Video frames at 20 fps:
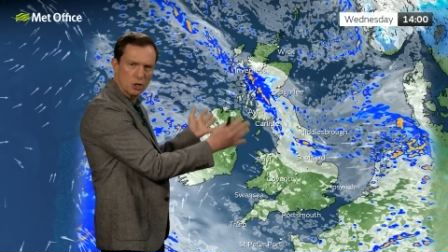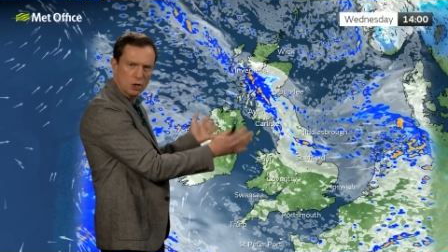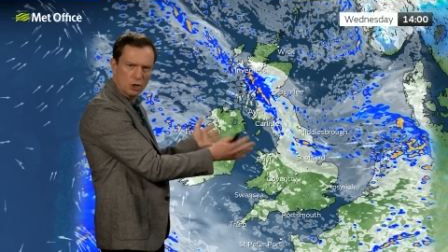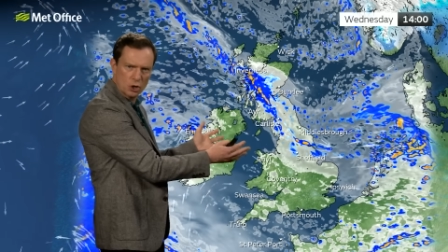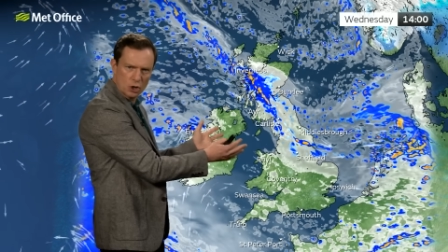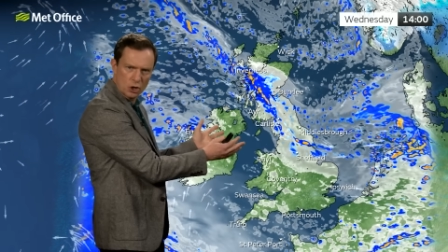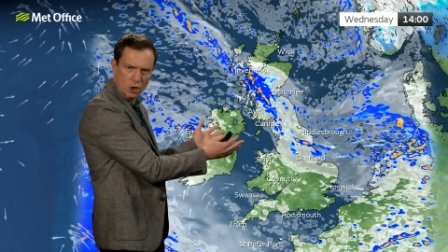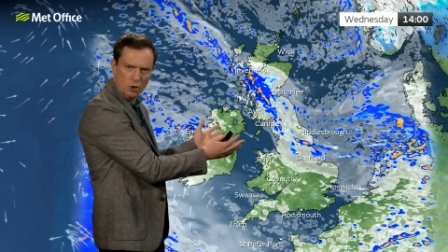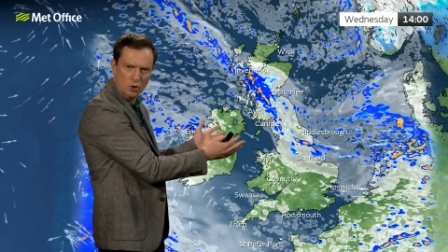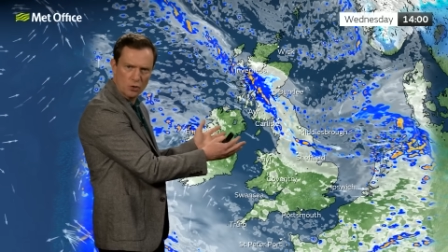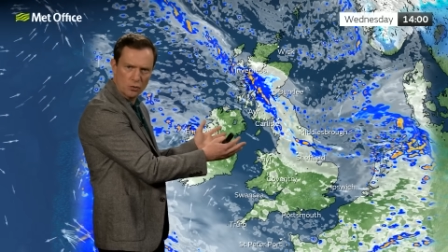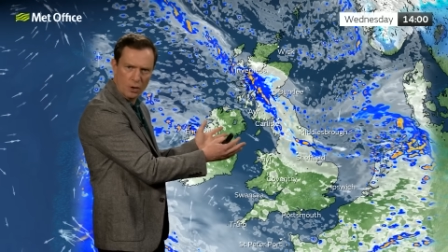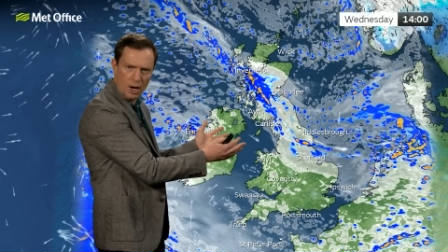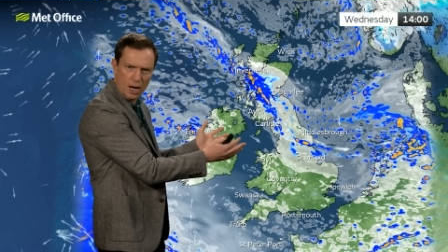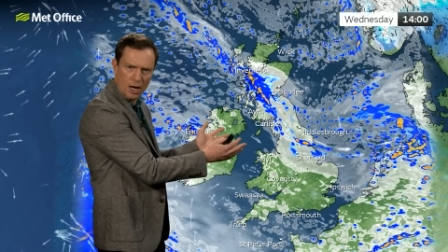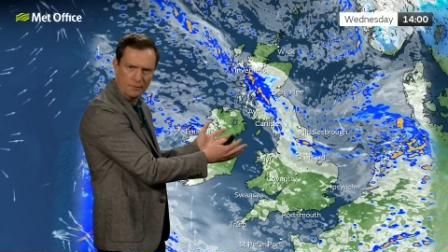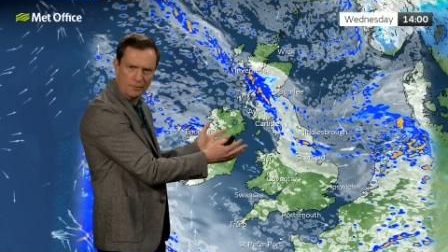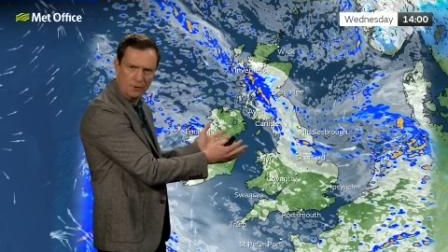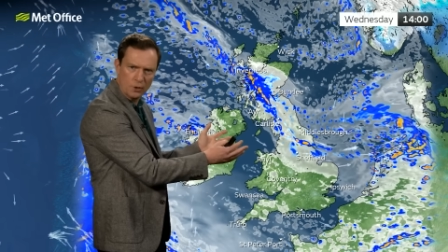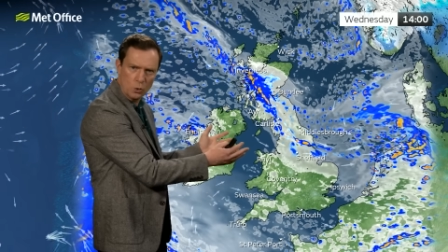It should turn
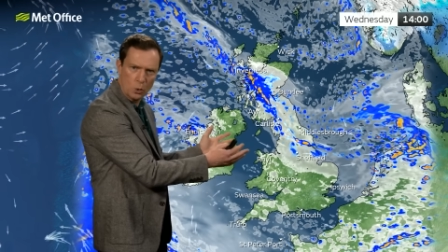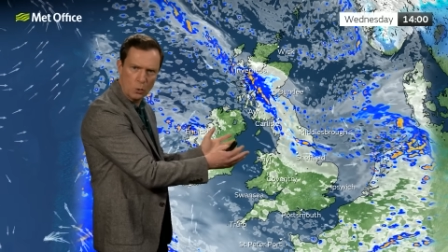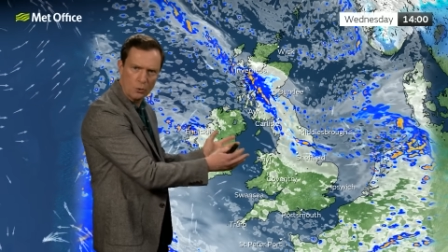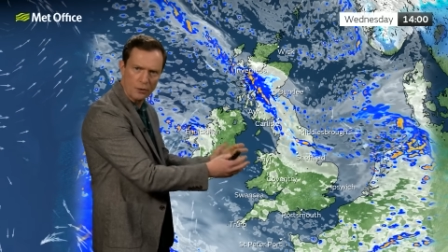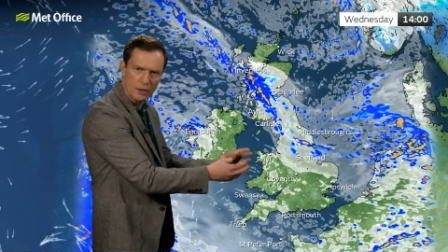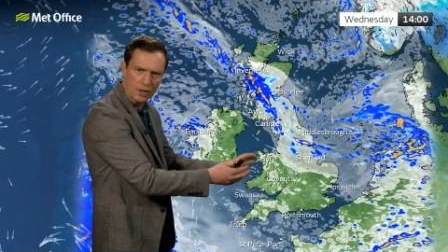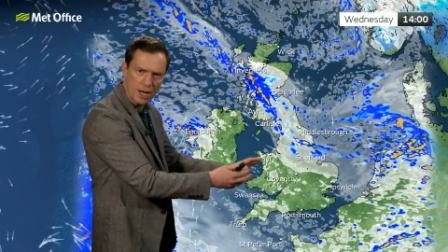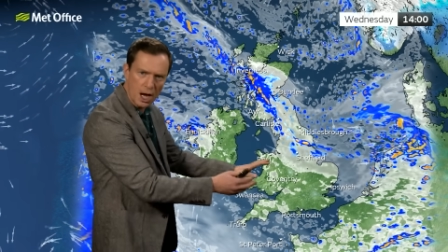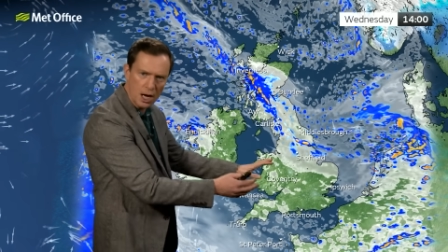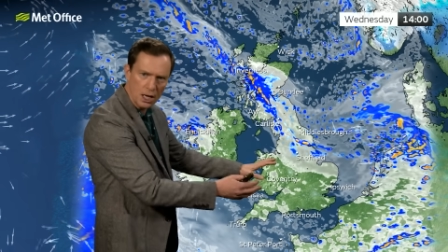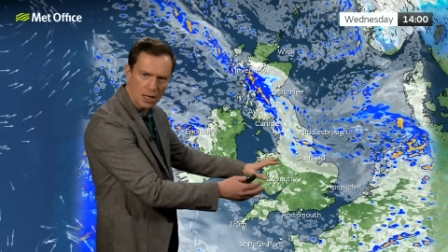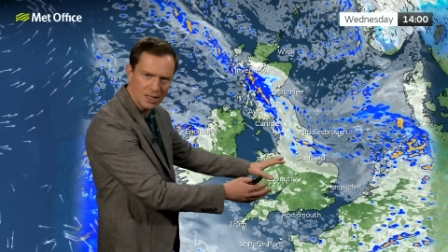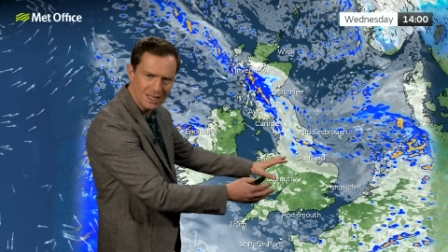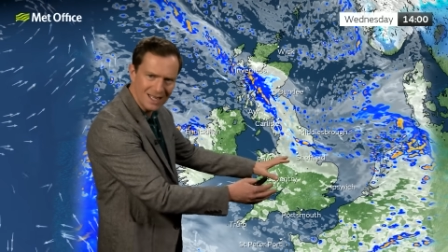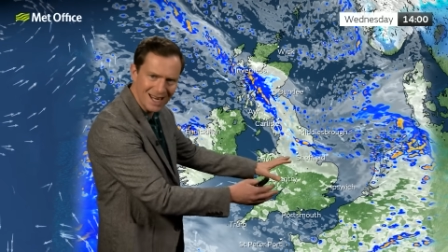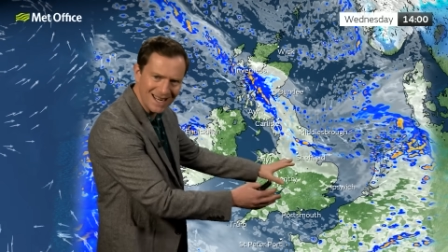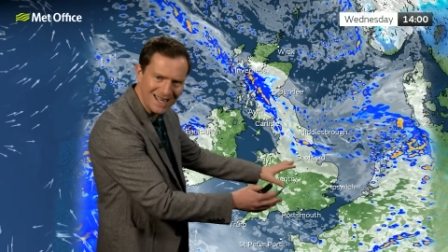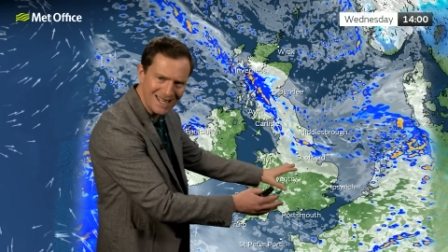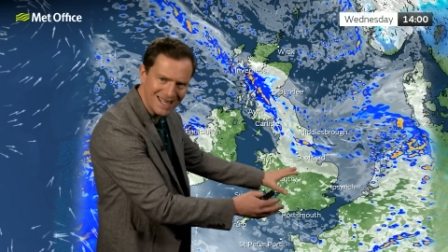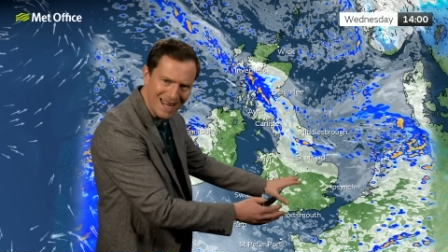drier for Northern
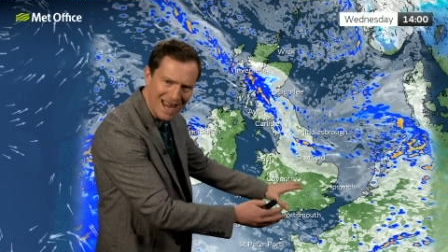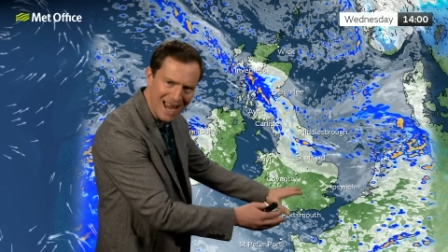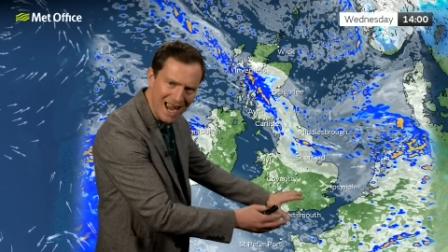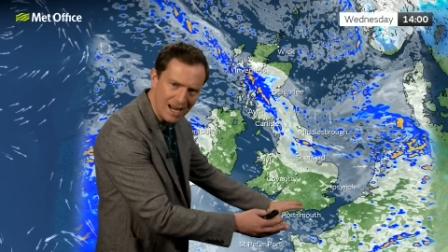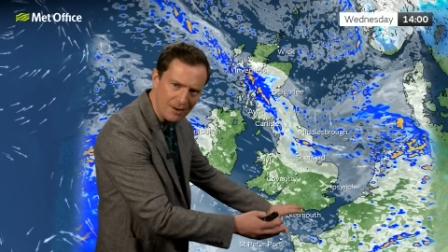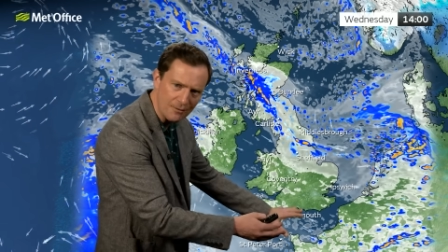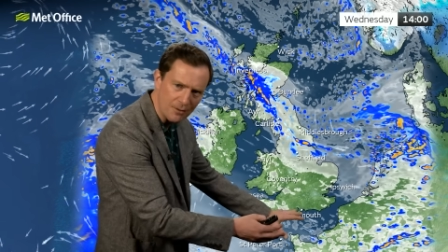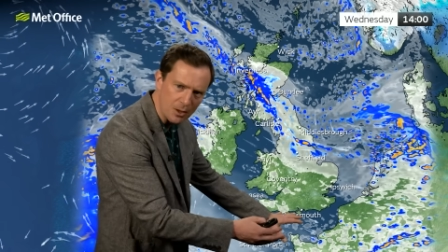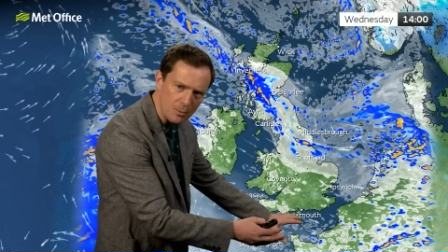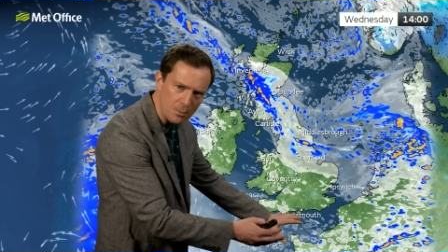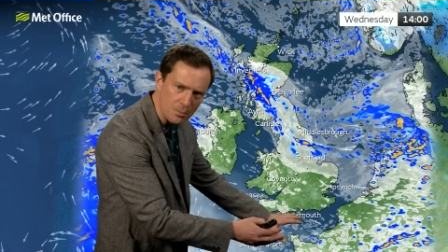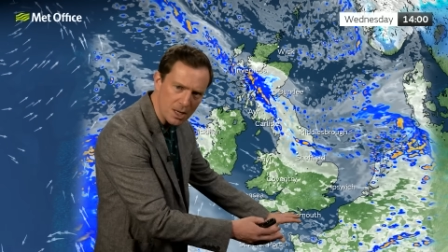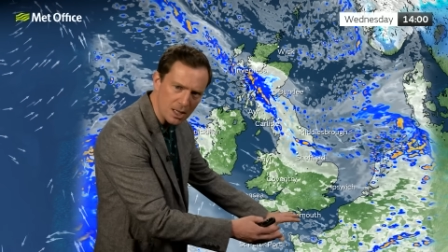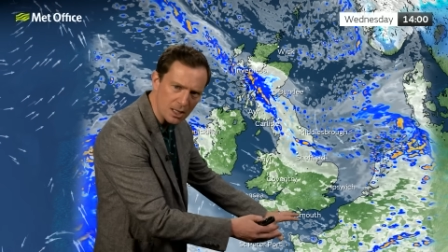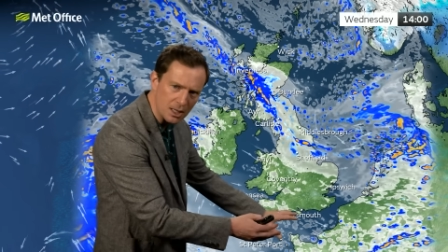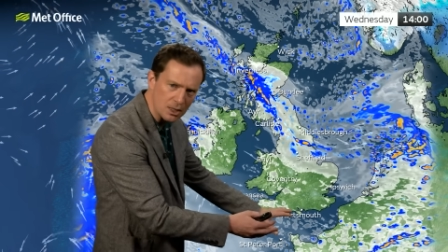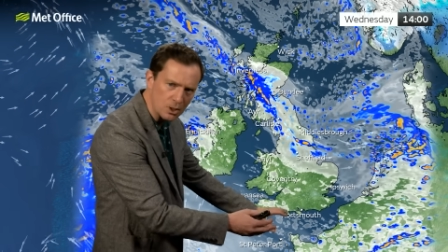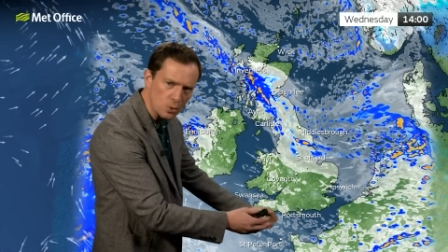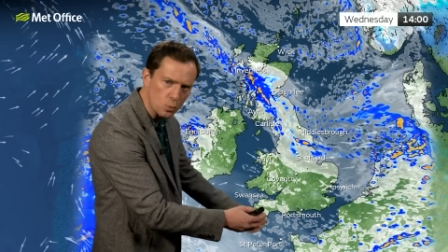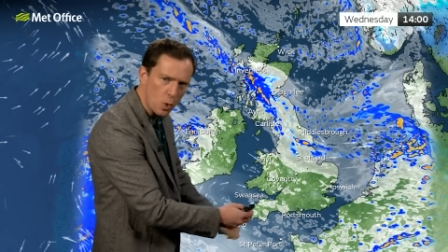Ireland, and again for the
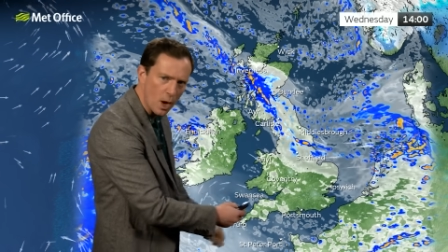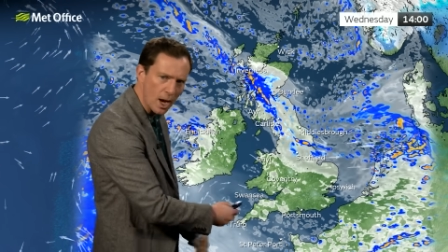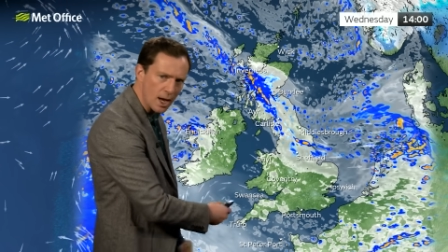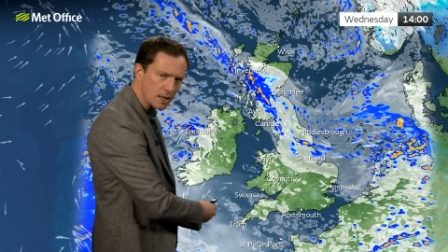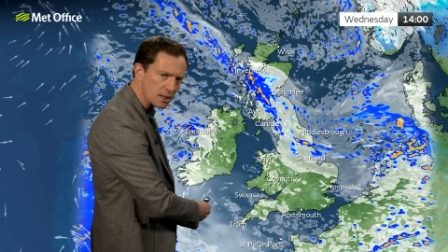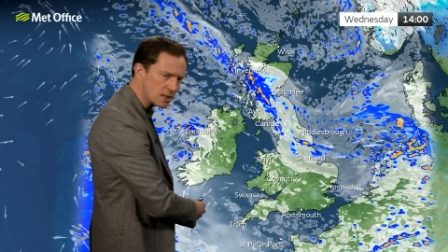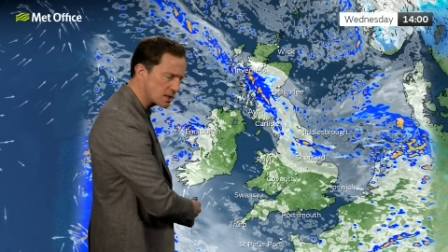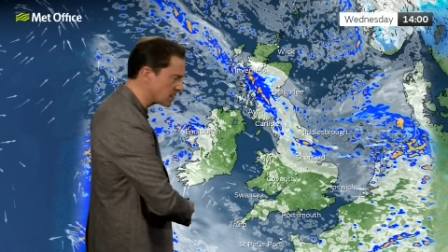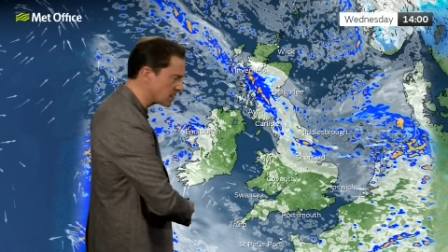Midlands, Wales,